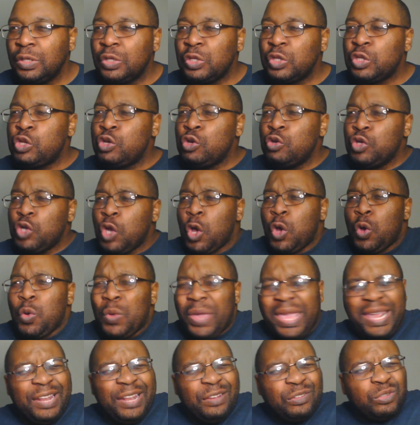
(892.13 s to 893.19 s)
you know,
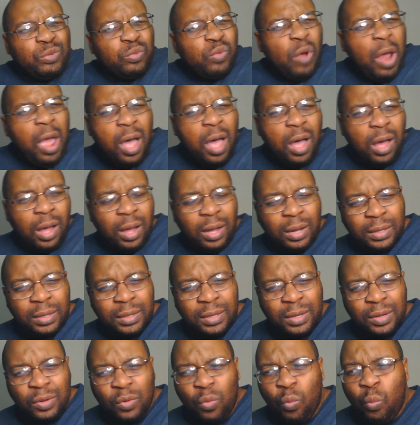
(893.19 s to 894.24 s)
it is wrong.
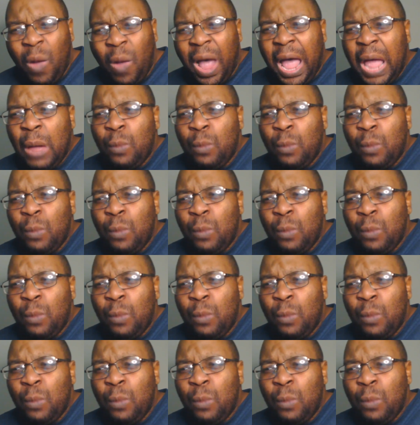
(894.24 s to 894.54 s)
Why